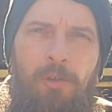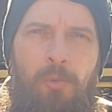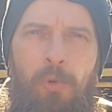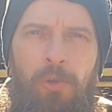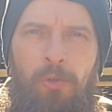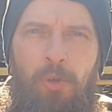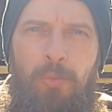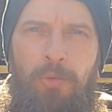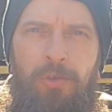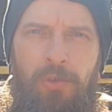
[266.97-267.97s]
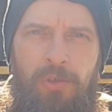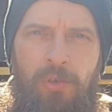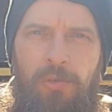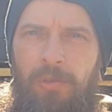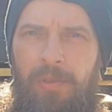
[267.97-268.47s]
not 100%
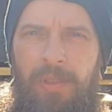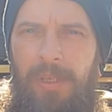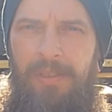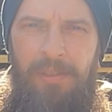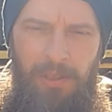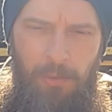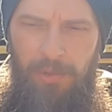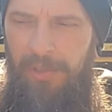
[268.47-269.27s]
sold on it. I think